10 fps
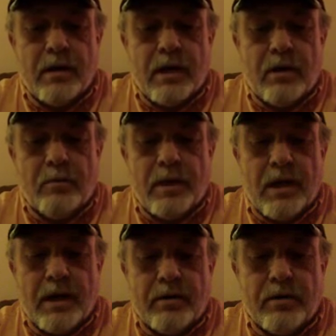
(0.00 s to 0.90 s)
You got a little bit
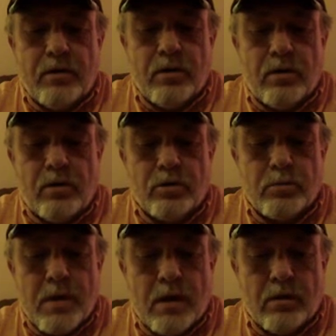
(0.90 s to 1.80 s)
lighter hook, a little
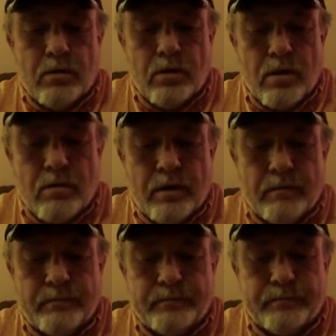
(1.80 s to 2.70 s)
smaller hook on
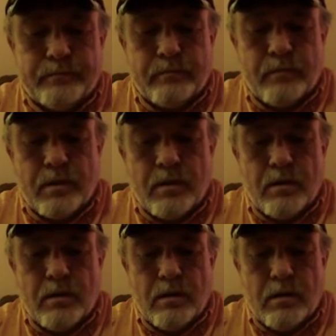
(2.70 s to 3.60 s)
it.
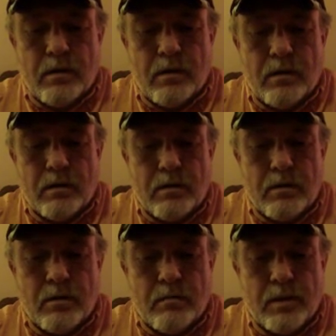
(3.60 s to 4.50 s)

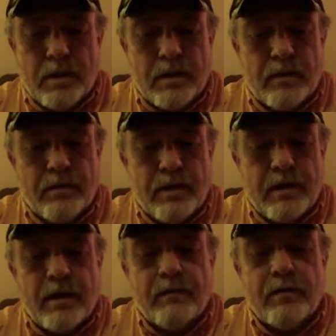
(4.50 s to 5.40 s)
But I can tell you right
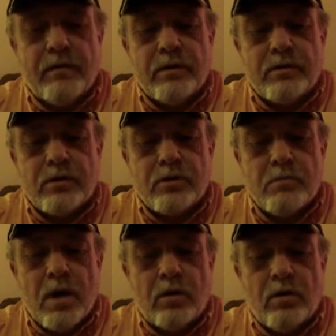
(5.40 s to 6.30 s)
now, even though this is a
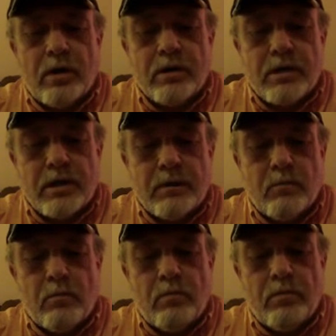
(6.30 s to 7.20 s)
smaller hook, it's not
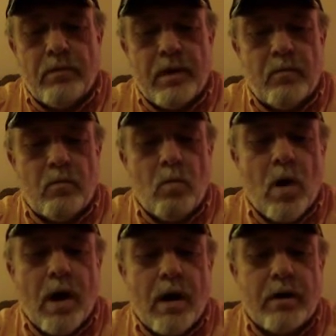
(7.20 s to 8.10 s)
that
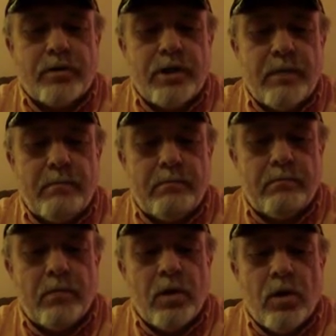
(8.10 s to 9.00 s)
wire cheap
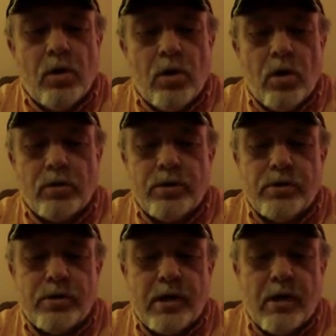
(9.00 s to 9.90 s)
hooks
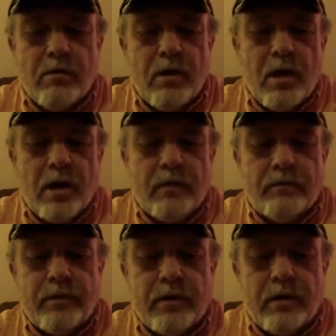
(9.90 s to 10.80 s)
you see on a lot
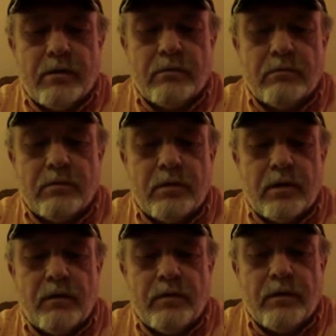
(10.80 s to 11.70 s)
of
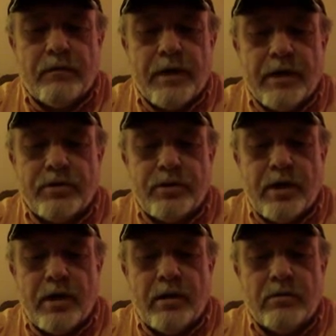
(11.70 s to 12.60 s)
even the finesse
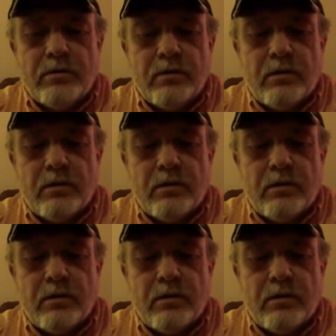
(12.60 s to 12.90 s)
jigs.